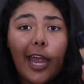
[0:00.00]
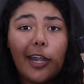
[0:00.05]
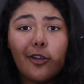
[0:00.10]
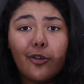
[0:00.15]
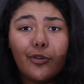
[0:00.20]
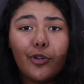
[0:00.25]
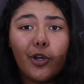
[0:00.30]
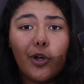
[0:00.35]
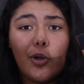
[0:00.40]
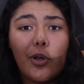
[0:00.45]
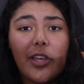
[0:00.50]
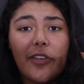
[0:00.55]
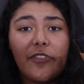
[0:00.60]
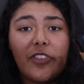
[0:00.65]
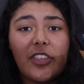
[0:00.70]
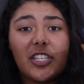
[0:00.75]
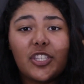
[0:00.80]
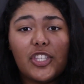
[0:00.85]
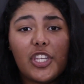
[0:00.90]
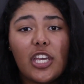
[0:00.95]
I don't know if
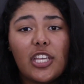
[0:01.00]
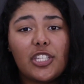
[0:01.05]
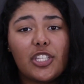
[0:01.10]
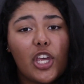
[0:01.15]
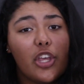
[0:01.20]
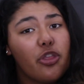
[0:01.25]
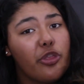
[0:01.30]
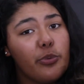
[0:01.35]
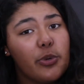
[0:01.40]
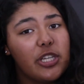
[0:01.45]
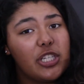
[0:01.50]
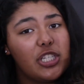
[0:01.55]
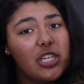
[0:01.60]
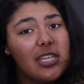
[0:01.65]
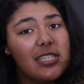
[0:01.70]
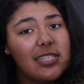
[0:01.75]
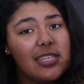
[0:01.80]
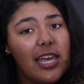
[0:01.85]
this is 3 shades